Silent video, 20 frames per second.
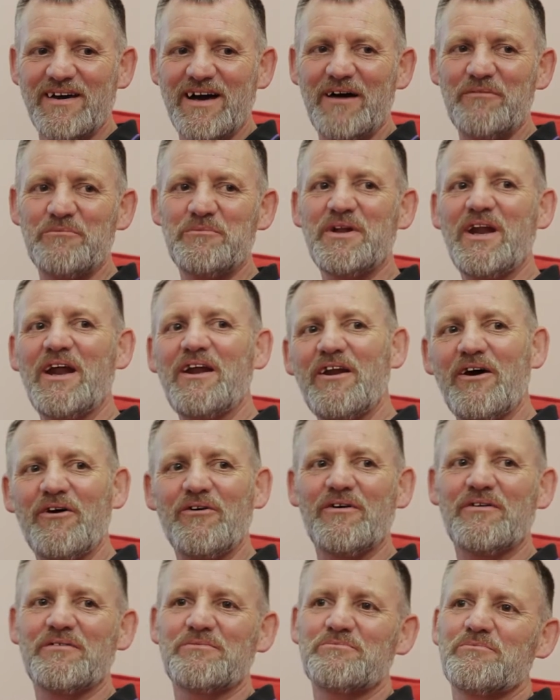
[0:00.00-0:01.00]
been in and out
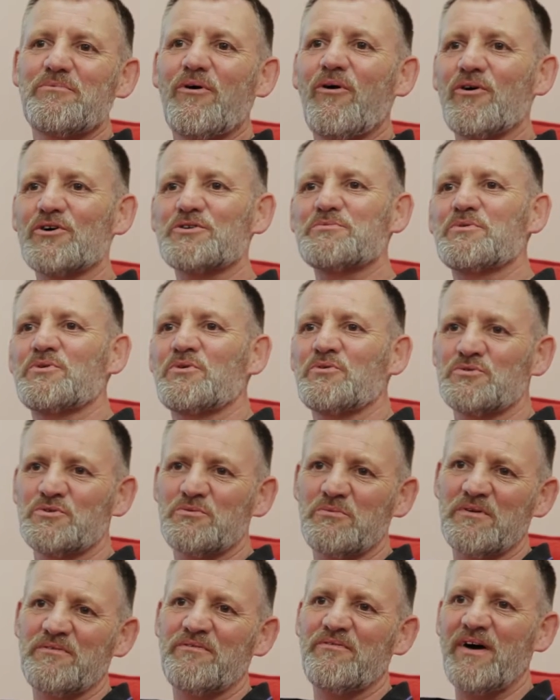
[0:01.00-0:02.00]
of hospitals
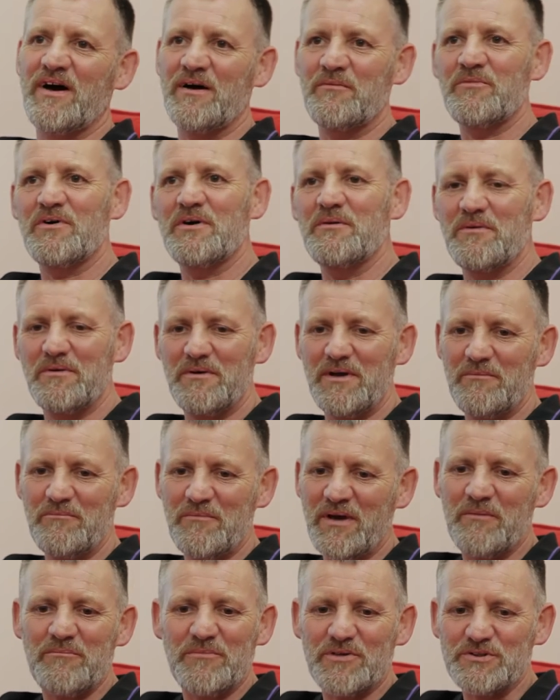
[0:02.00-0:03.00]
with family
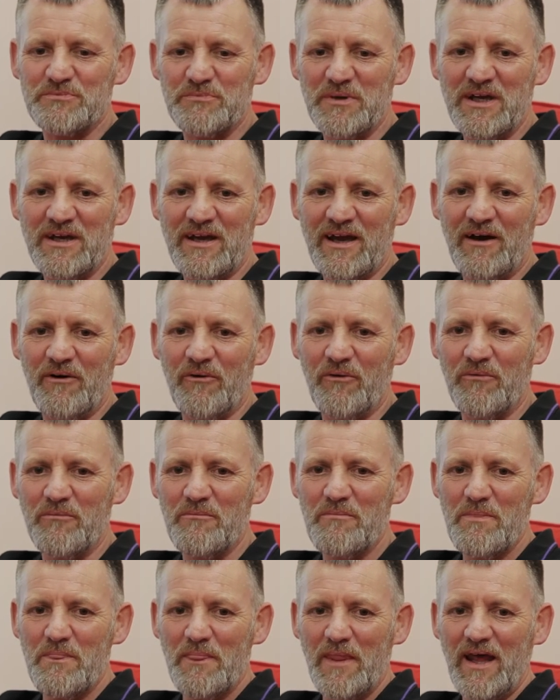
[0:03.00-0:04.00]
members being ill.
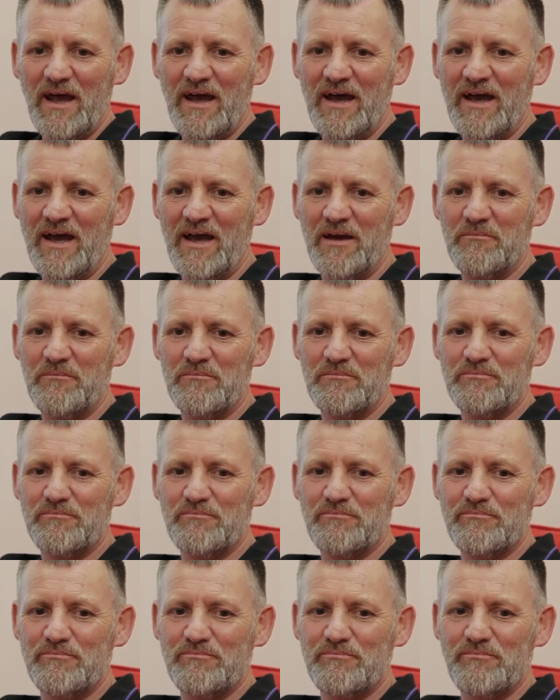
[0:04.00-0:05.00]
I
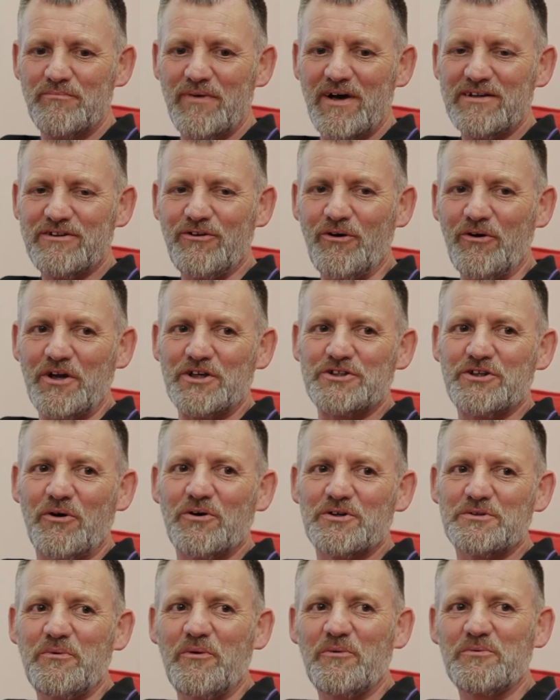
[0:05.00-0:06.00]
thought this
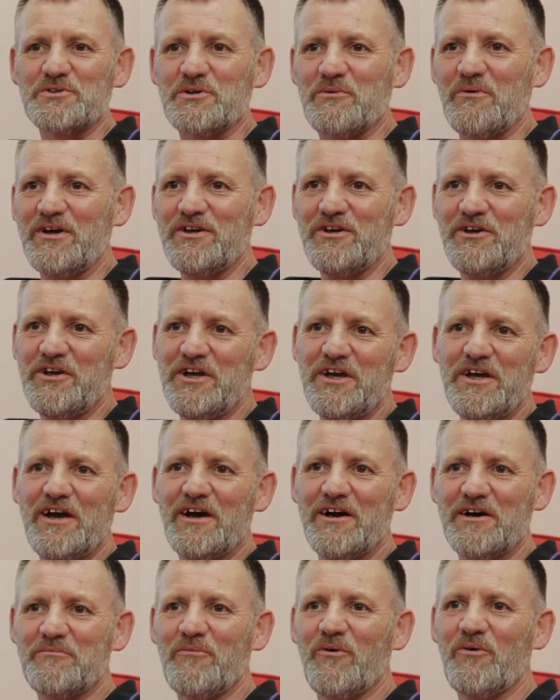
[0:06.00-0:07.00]
hospital was quite unique.
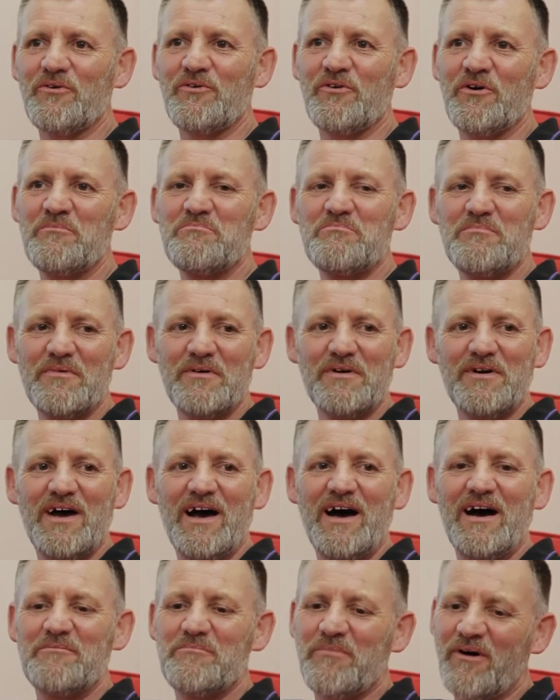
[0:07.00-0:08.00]
I had my own room,
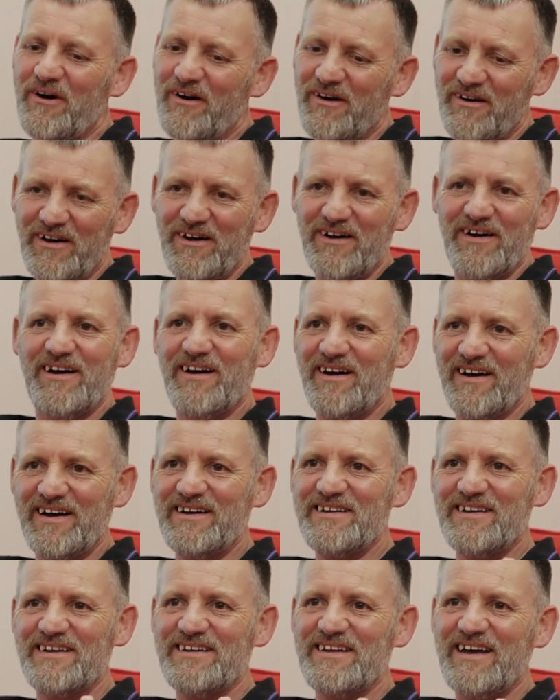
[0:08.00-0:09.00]
but
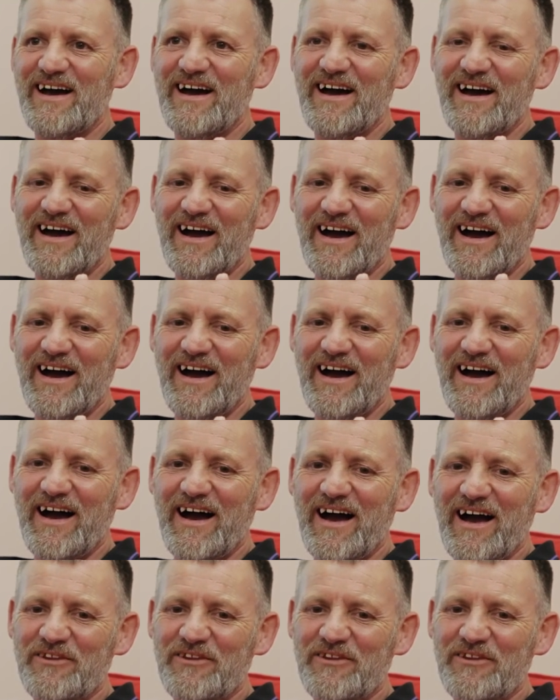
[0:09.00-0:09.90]
I